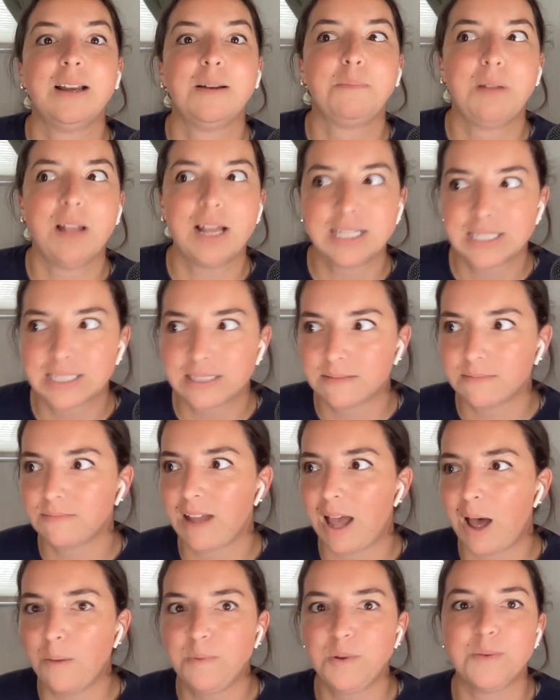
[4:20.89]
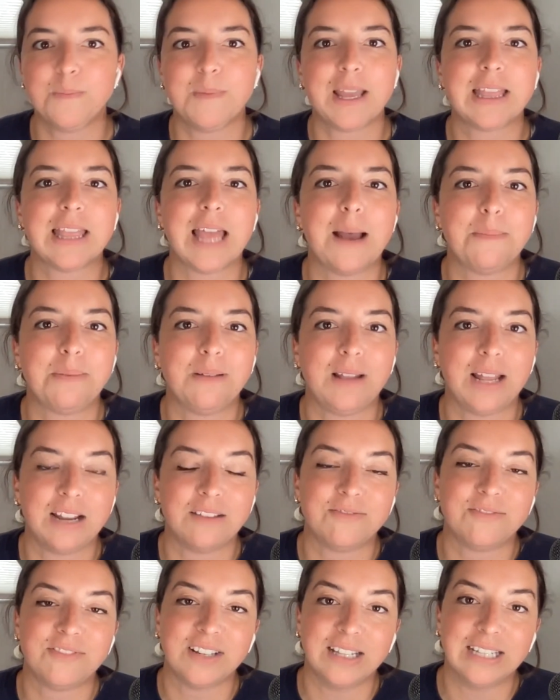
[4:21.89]
plus help you make that plan
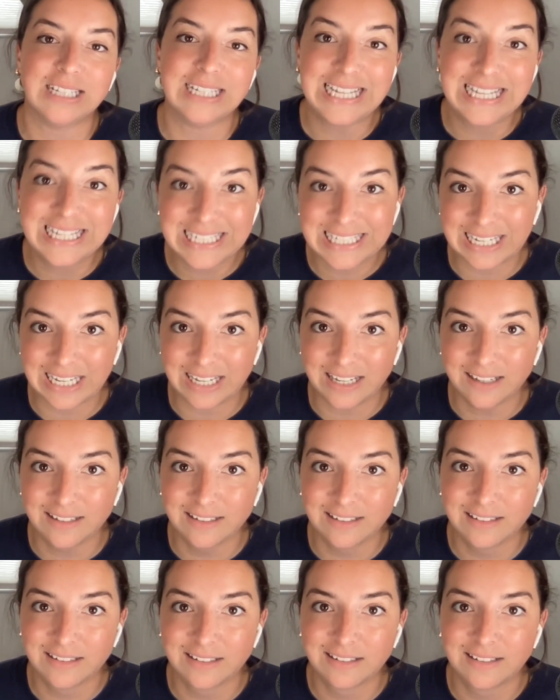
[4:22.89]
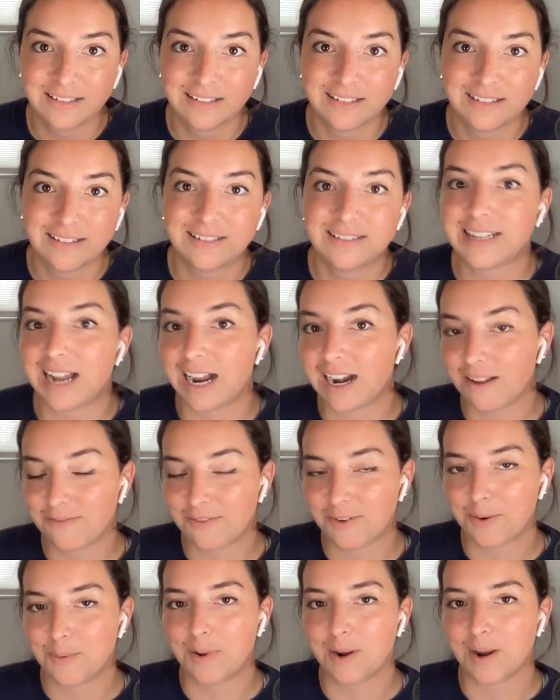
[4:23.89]
feel easy, sign up
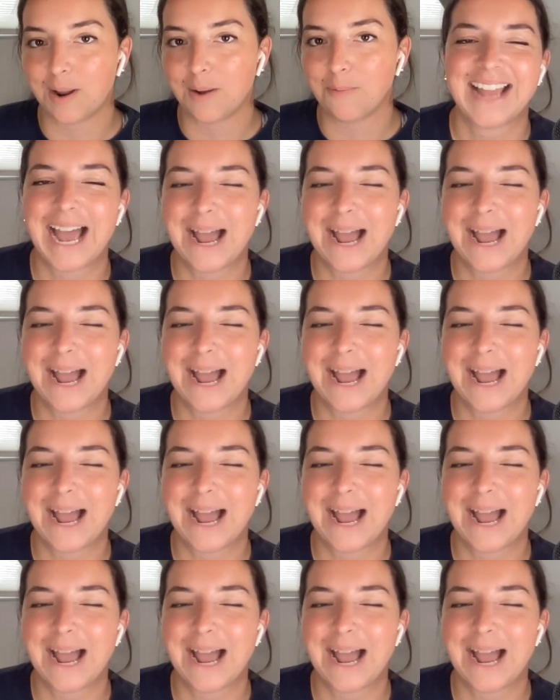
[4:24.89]
for a one-on-one.